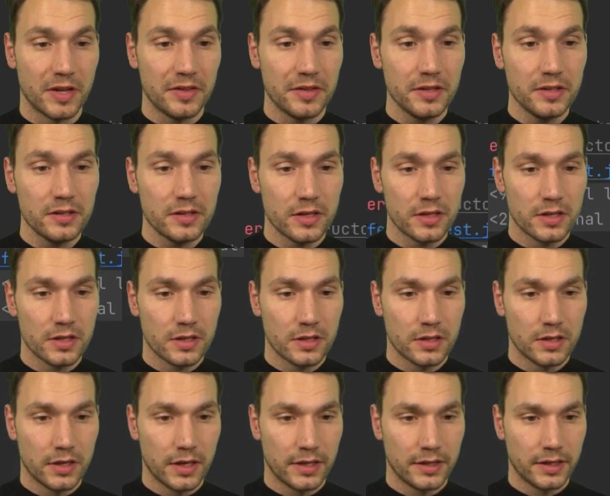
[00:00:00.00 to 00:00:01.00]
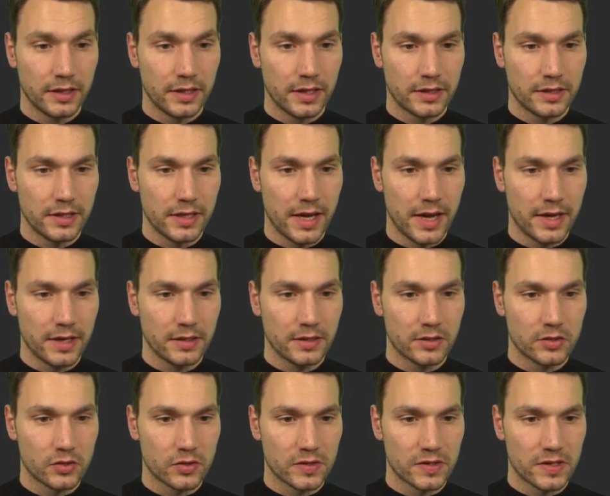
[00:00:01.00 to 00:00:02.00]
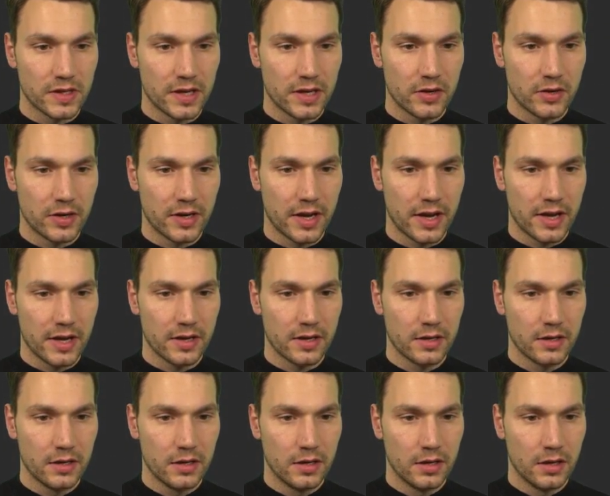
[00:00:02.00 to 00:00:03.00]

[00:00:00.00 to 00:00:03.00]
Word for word: method. And then at the end, it should say, okay,